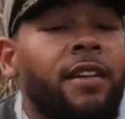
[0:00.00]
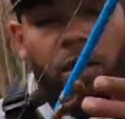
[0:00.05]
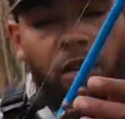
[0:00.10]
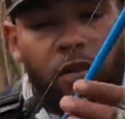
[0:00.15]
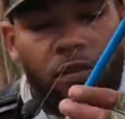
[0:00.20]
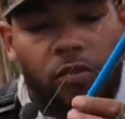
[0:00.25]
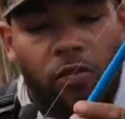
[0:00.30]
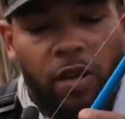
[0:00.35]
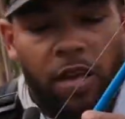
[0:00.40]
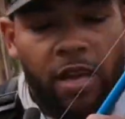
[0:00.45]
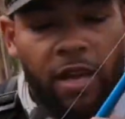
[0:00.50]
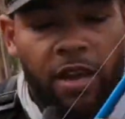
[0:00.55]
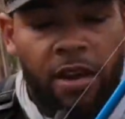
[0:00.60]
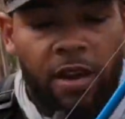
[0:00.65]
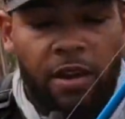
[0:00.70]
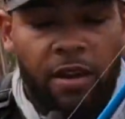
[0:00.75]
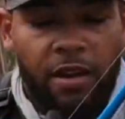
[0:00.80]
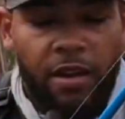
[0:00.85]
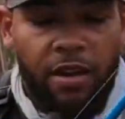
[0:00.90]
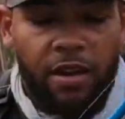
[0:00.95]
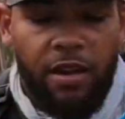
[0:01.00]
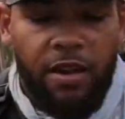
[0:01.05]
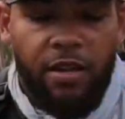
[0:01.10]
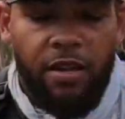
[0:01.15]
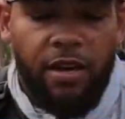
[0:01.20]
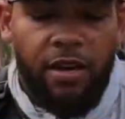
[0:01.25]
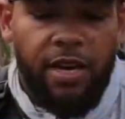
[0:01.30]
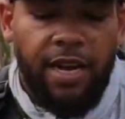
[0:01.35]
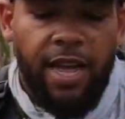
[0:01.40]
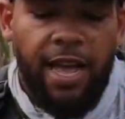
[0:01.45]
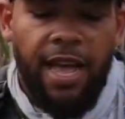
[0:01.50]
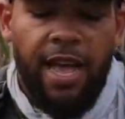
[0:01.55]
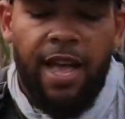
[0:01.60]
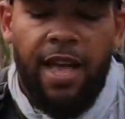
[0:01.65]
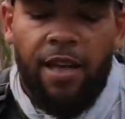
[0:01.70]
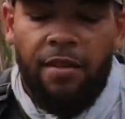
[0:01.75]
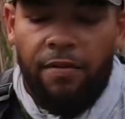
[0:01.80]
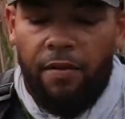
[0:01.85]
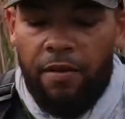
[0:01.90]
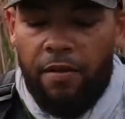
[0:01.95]
So here you're going to
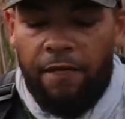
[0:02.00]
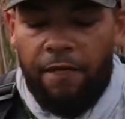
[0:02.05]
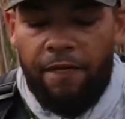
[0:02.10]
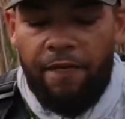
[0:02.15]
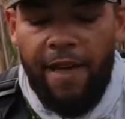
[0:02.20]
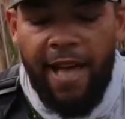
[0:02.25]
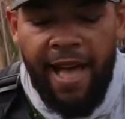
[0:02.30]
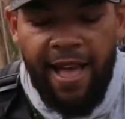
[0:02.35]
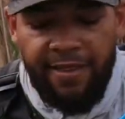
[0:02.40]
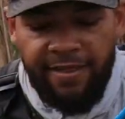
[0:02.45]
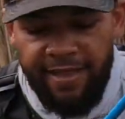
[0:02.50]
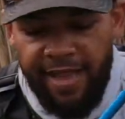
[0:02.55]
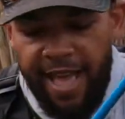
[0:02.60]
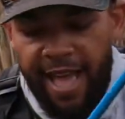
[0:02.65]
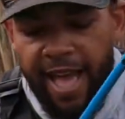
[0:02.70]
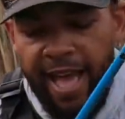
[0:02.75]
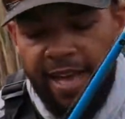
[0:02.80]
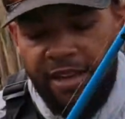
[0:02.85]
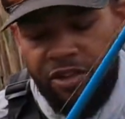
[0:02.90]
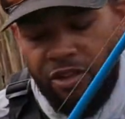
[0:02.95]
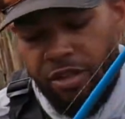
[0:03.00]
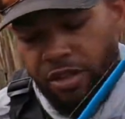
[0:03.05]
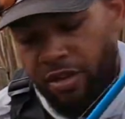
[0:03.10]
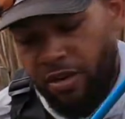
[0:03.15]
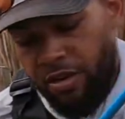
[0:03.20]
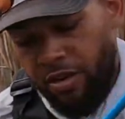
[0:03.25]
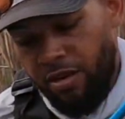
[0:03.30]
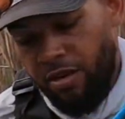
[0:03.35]
have a fast action,